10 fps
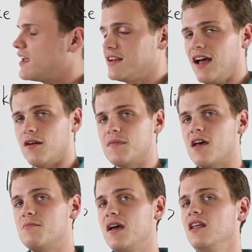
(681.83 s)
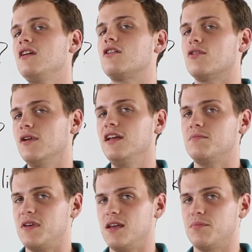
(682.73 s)
Now, many Korean
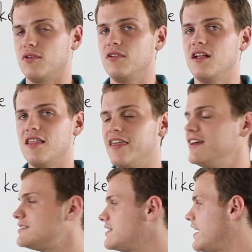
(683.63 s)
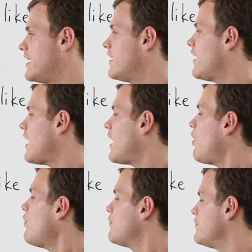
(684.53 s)
people, they say,
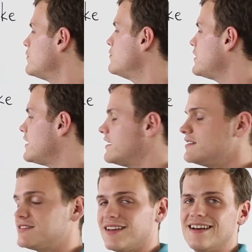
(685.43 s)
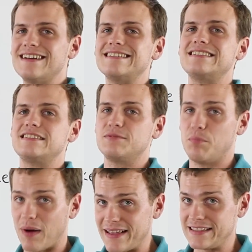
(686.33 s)
our food is
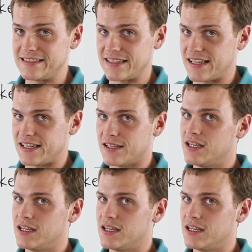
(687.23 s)
spicy.